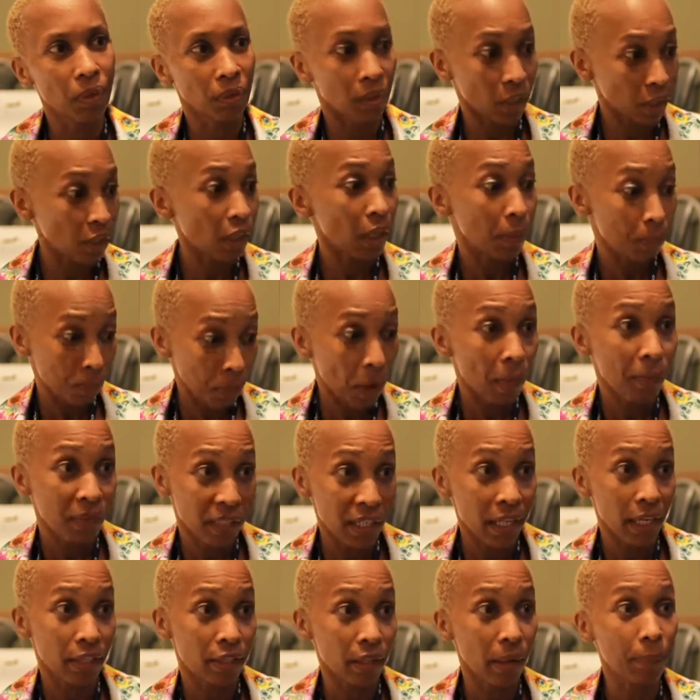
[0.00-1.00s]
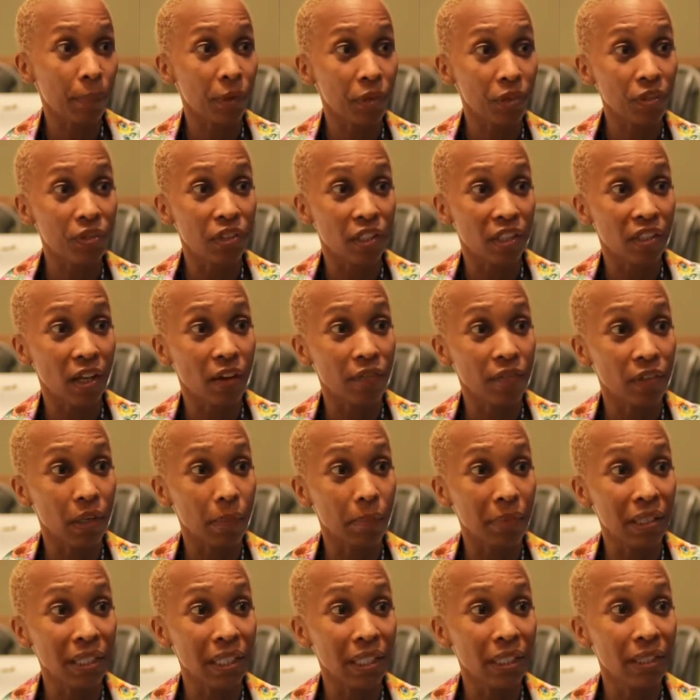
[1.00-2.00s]
that they'll probably end up on the reserve
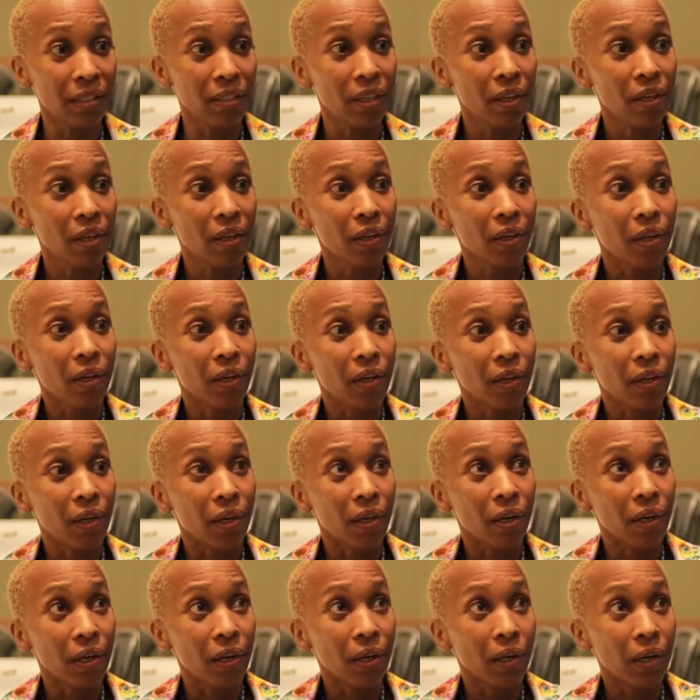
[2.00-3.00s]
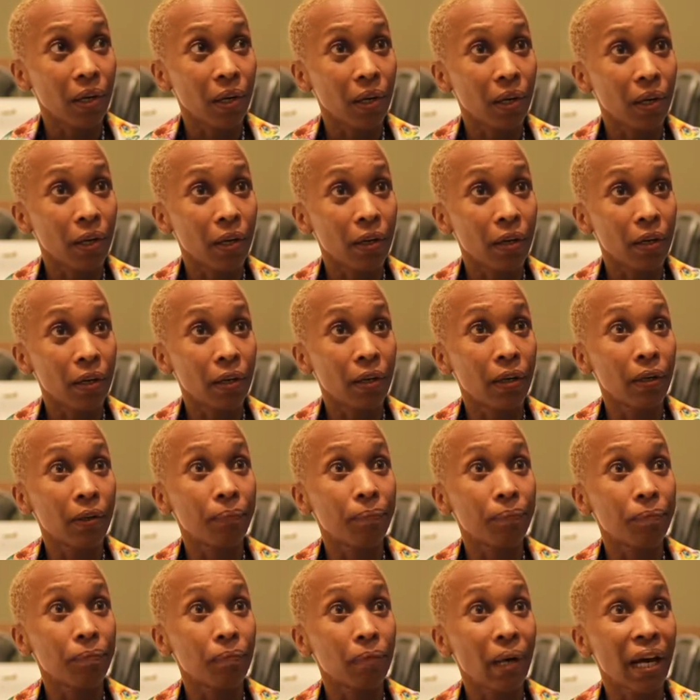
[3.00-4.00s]
name list.
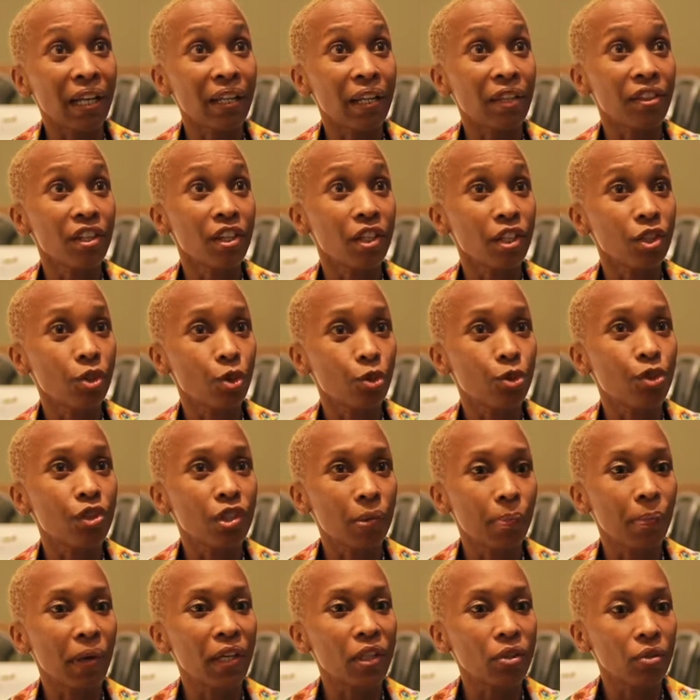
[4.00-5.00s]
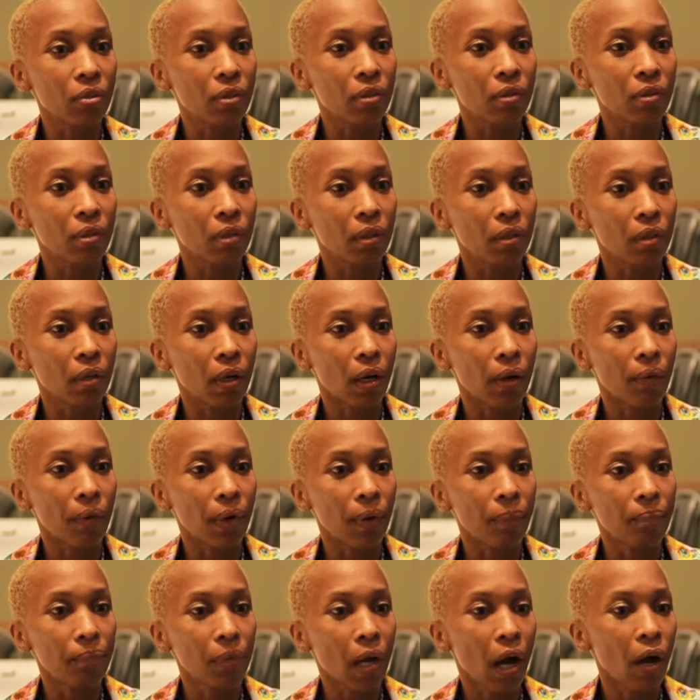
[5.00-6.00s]
And I think it also depends on
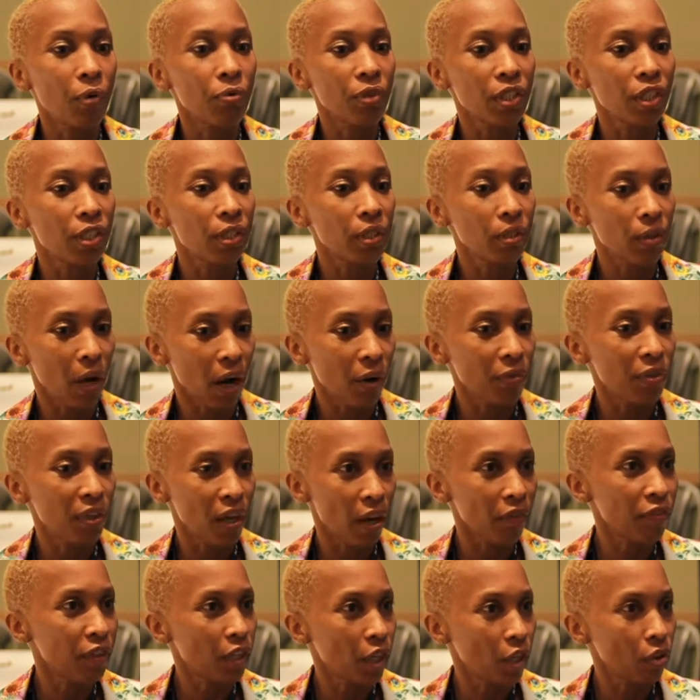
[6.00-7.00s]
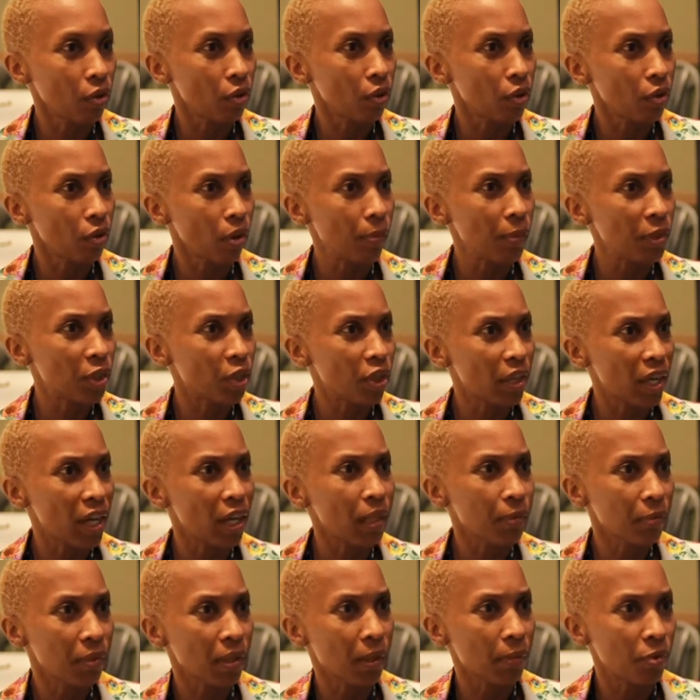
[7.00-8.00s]
how the African Union Commission
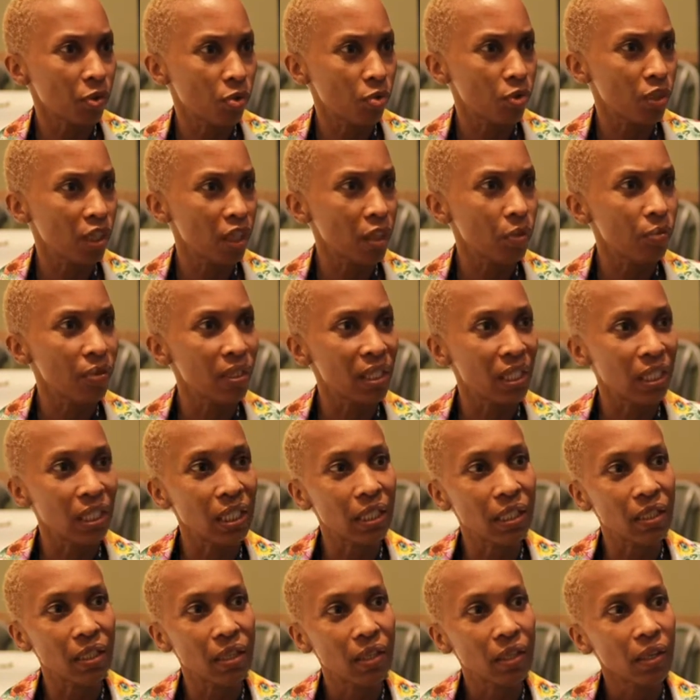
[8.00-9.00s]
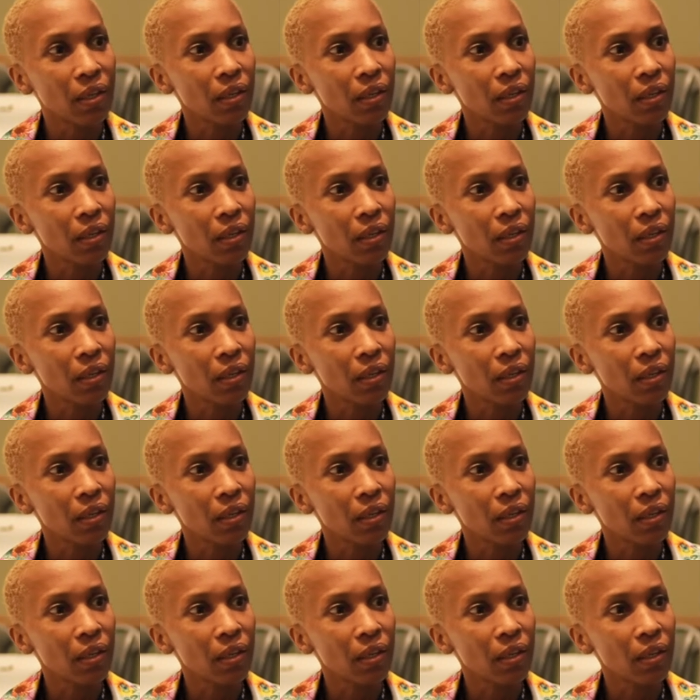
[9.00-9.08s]
helps us to deal with this,